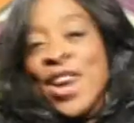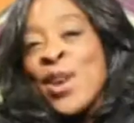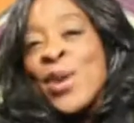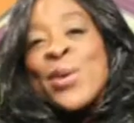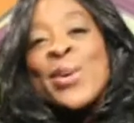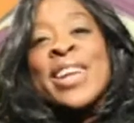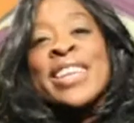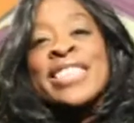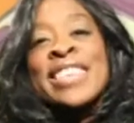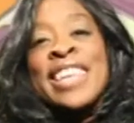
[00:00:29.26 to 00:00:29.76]

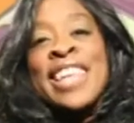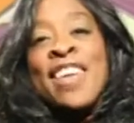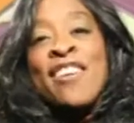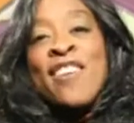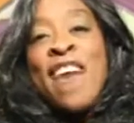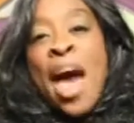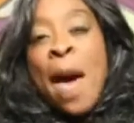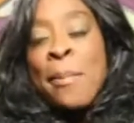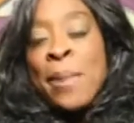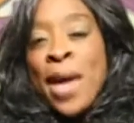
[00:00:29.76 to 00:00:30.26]
Who doesn't
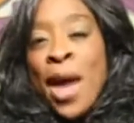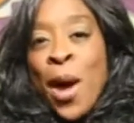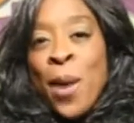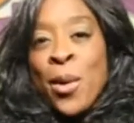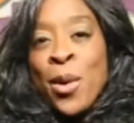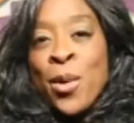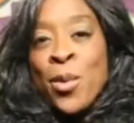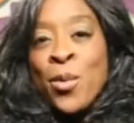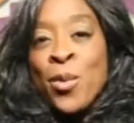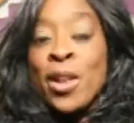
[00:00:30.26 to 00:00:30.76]
love happy
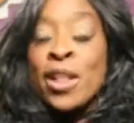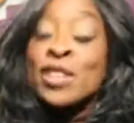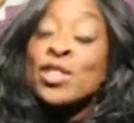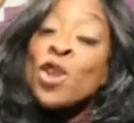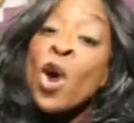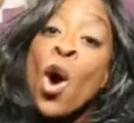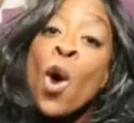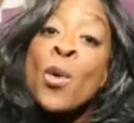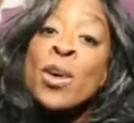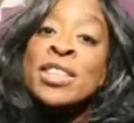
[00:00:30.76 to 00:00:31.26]
hour? Well,
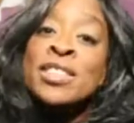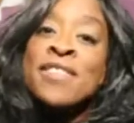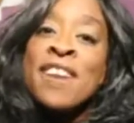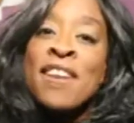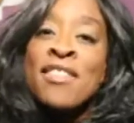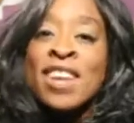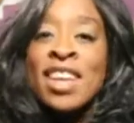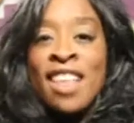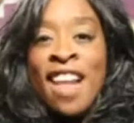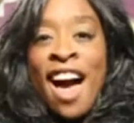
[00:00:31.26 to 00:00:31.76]
it's always
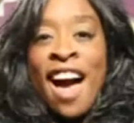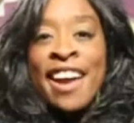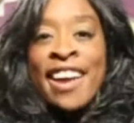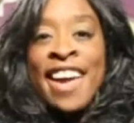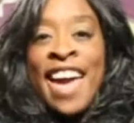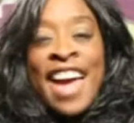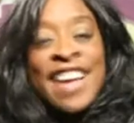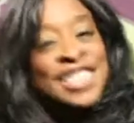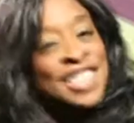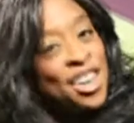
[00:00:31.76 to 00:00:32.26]
5 o'clock
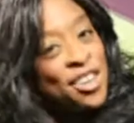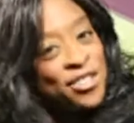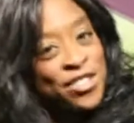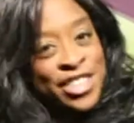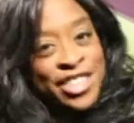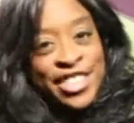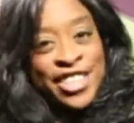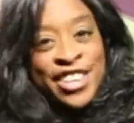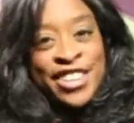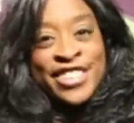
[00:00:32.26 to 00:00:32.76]
at Del
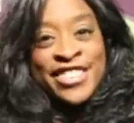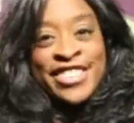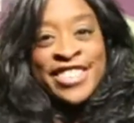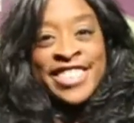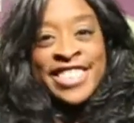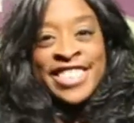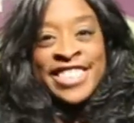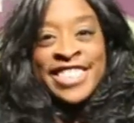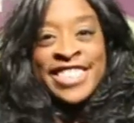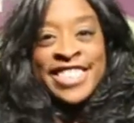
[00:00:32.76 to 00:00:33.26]

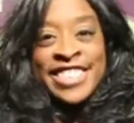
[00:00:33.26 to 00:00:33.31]
Frisco's.